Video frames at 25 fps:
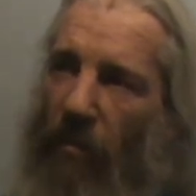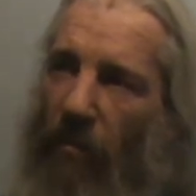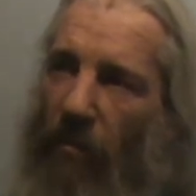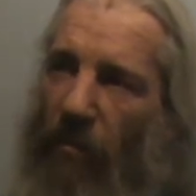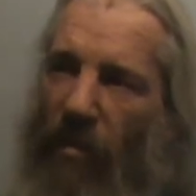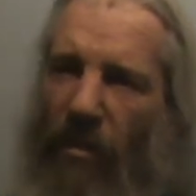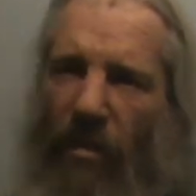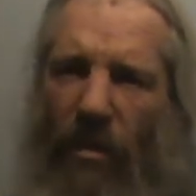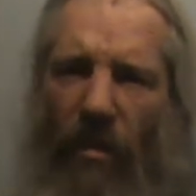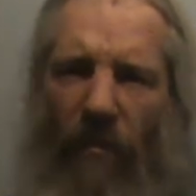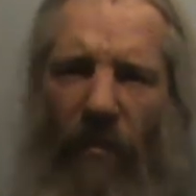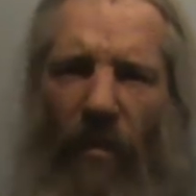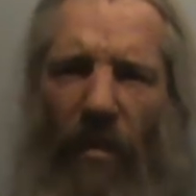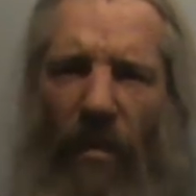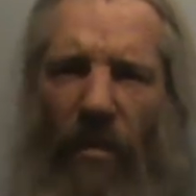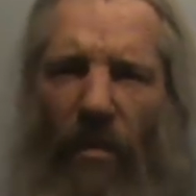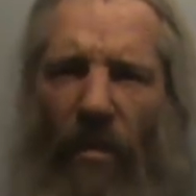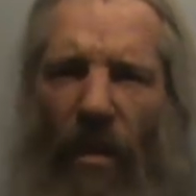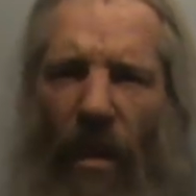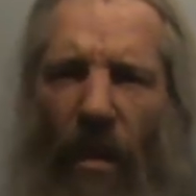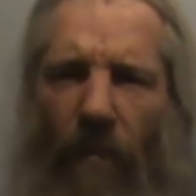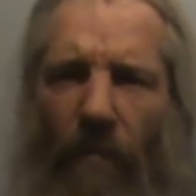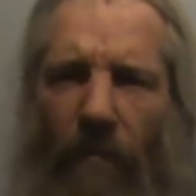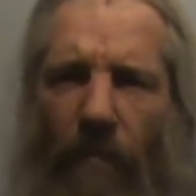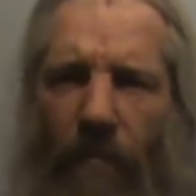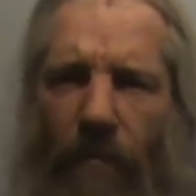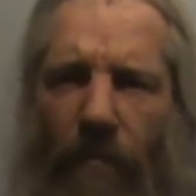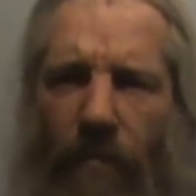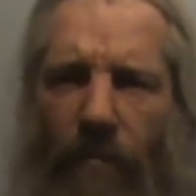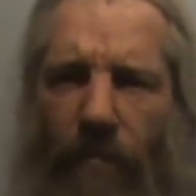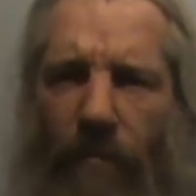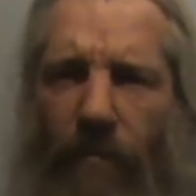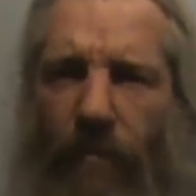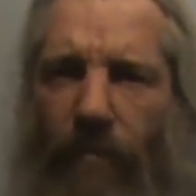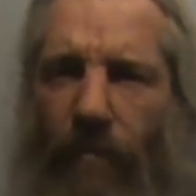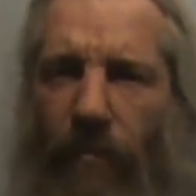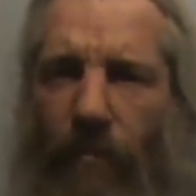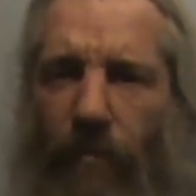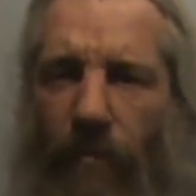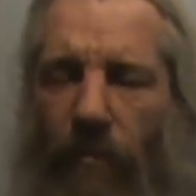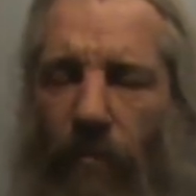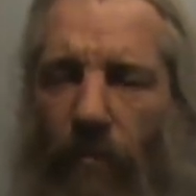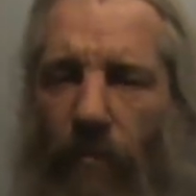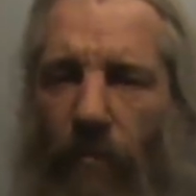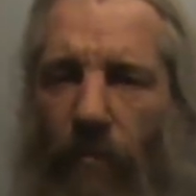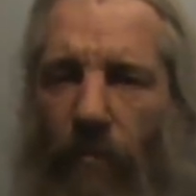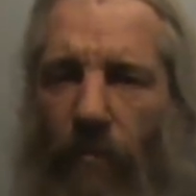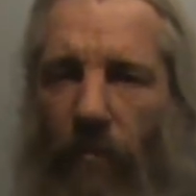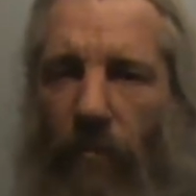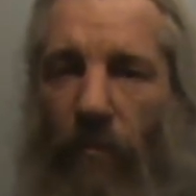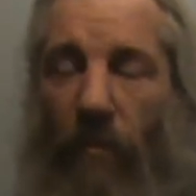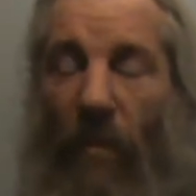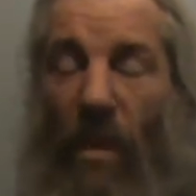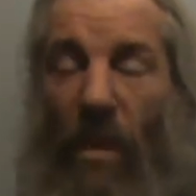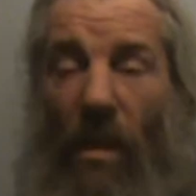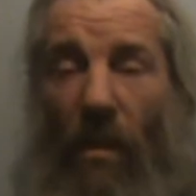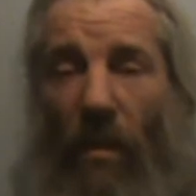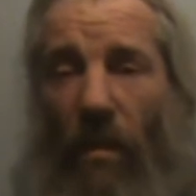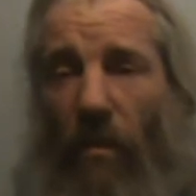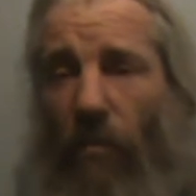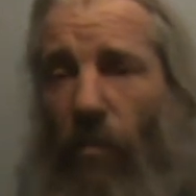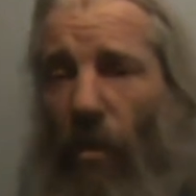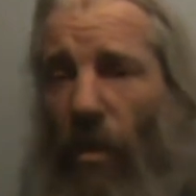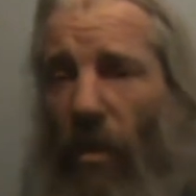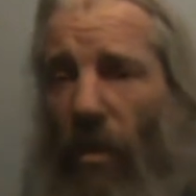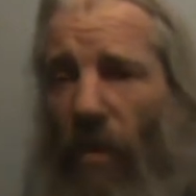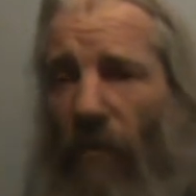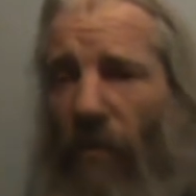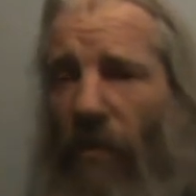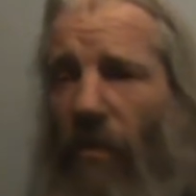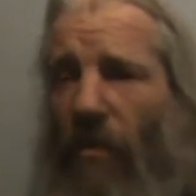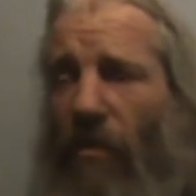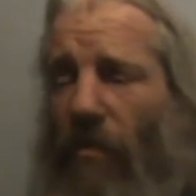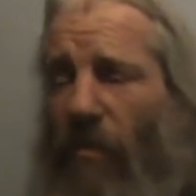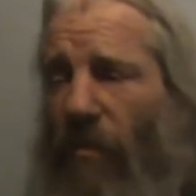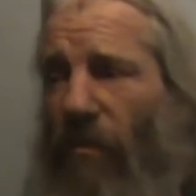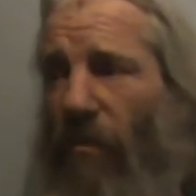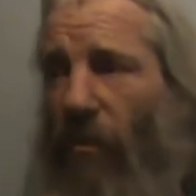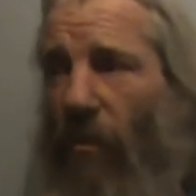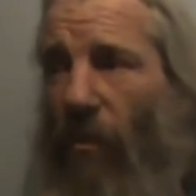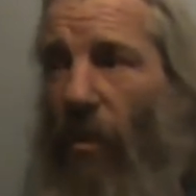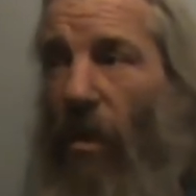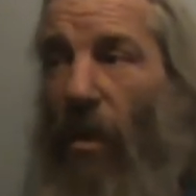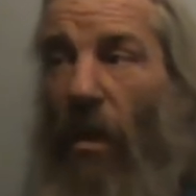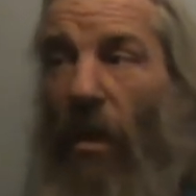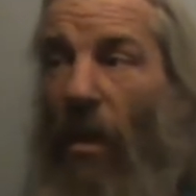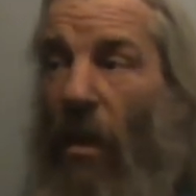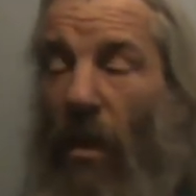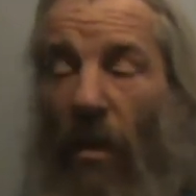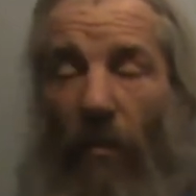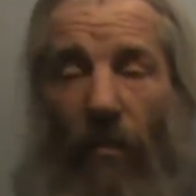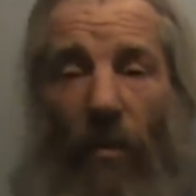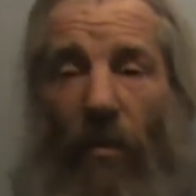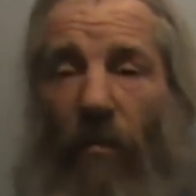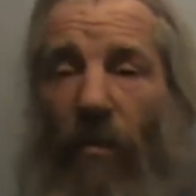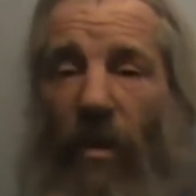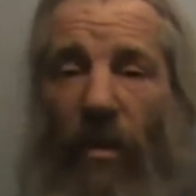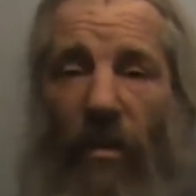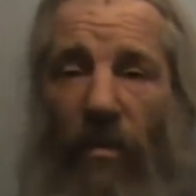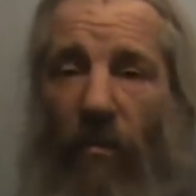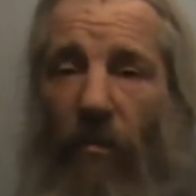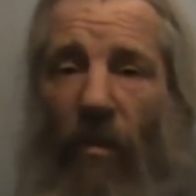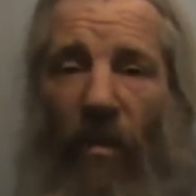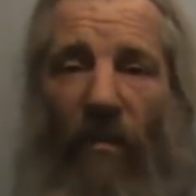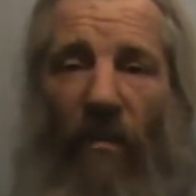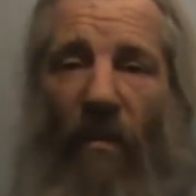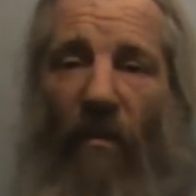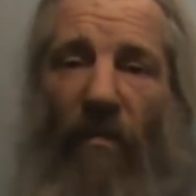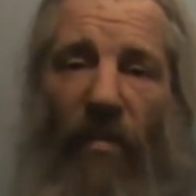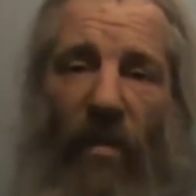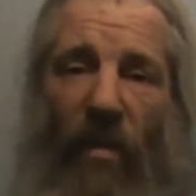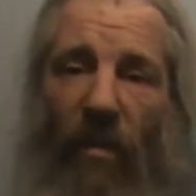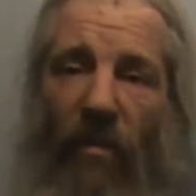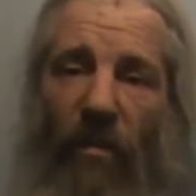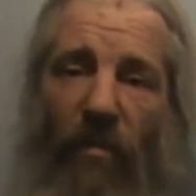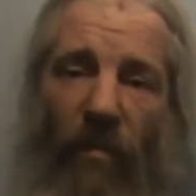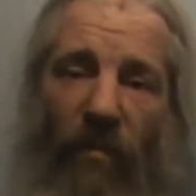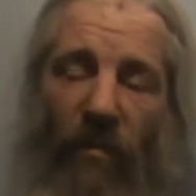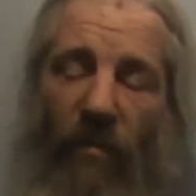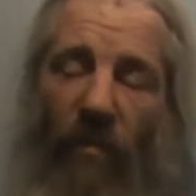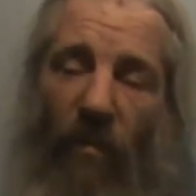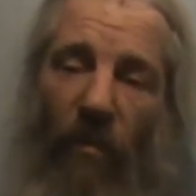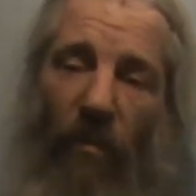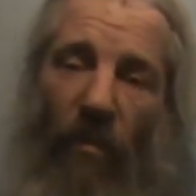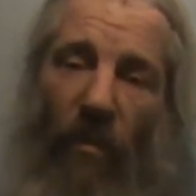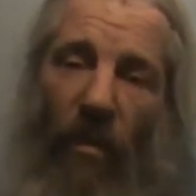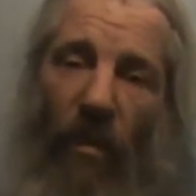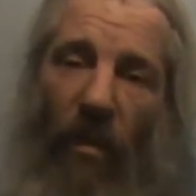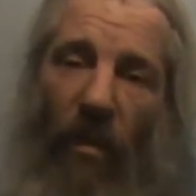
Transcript: Pacific Gem is one I've used before, but the rest of them I've never used before.